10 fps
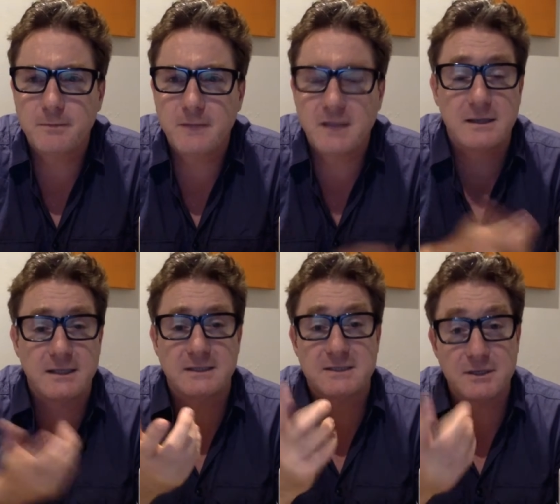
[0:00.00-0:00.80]
the other
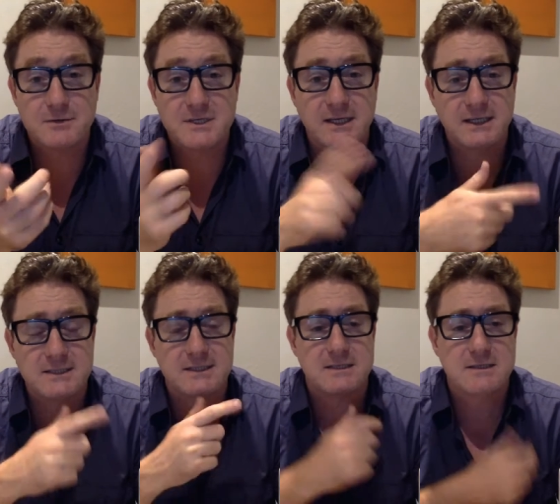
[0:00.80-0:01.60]
thing that's interesting
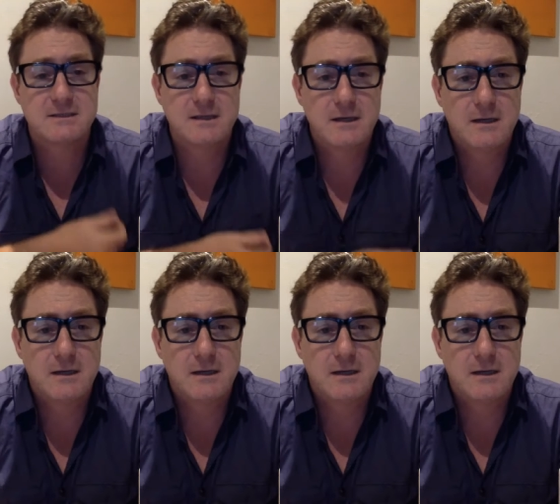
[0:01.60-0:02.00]
is this is